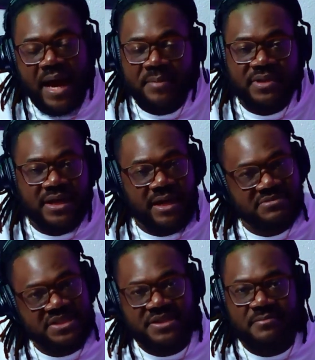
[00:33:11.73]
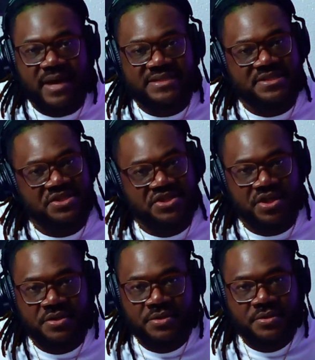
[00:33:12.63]
blood, I'm just a
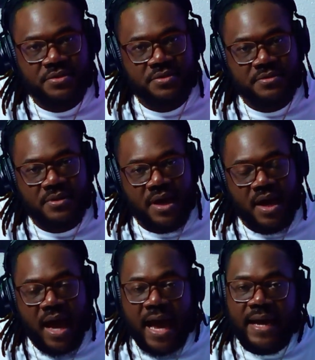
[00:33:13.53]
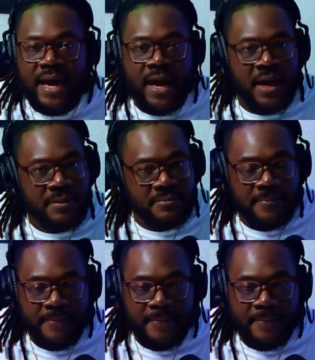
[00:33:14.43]
messenger. I am.